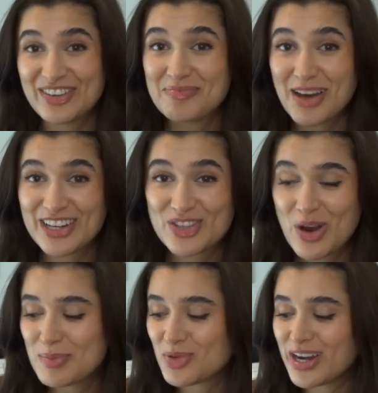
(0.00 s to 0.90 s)
of body
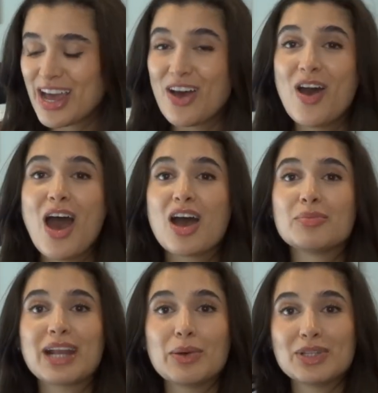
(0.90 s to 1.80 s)
scrubs right now,
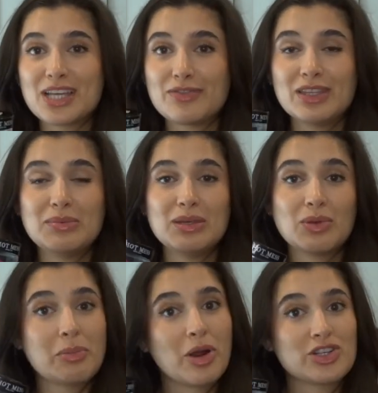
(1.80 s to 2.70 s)
but I will definitely
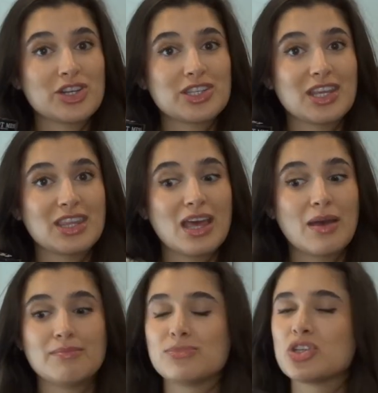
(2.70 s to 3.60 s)
be repurchasing
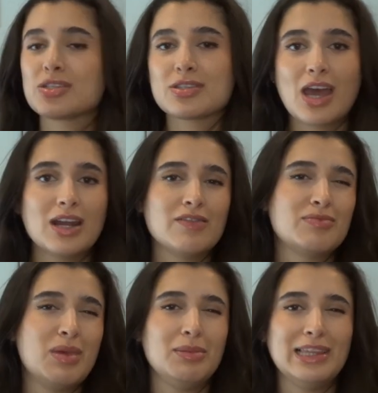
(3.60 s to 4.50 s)
them just kind of
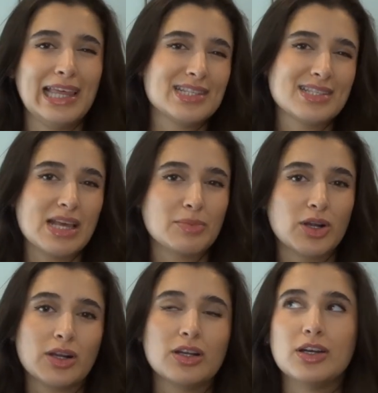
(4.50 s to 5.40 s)
maybe late
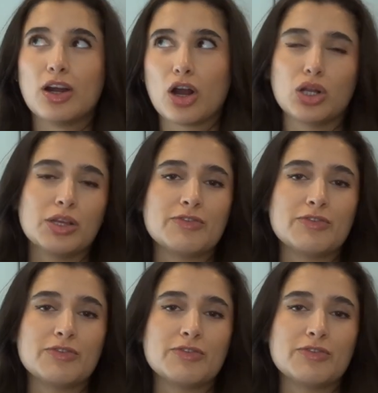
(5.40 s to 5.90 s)
summer, early